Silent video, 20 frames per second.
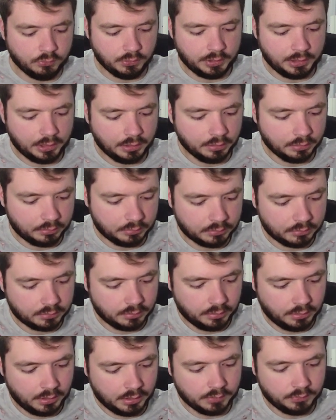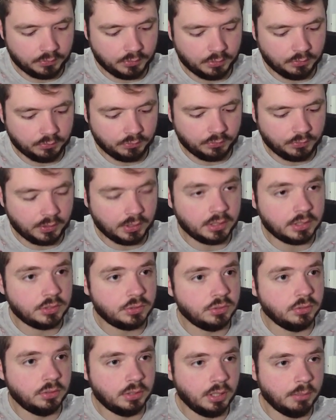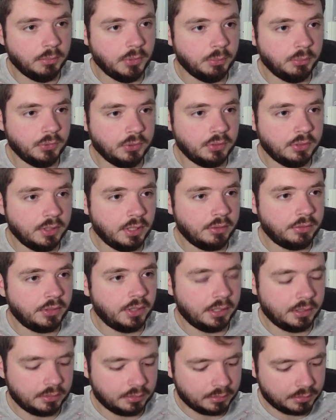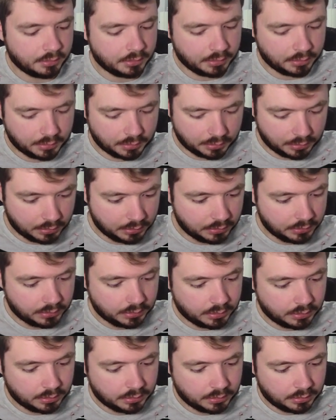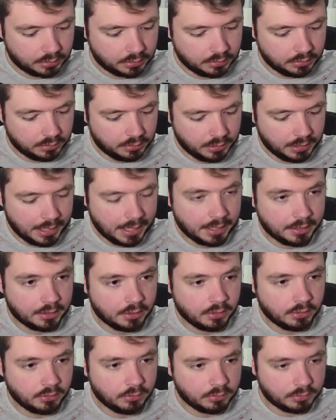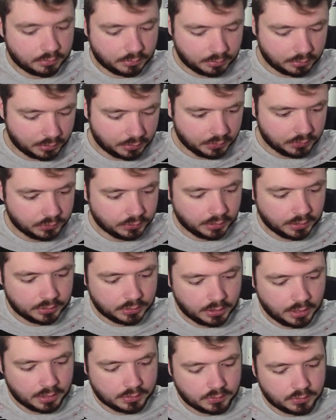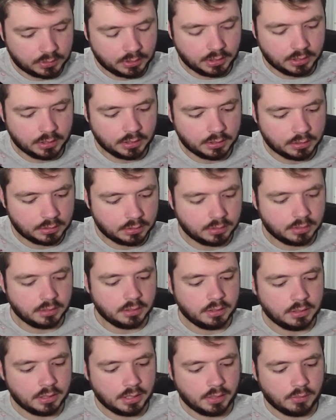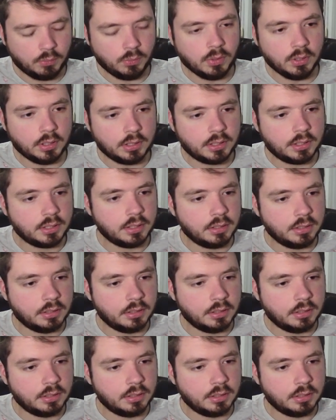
here. If config should come up with nothing. Nano /etc network